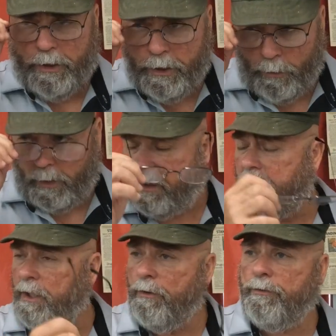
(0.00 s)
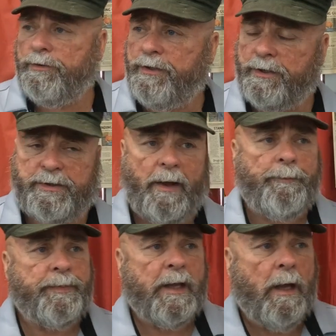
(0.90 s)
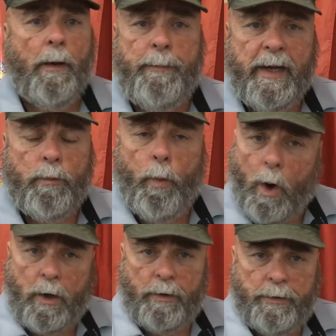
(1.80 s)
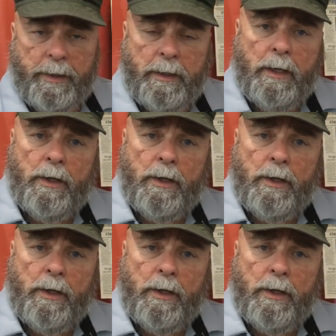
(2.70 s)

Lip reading: You know, accused is a big word.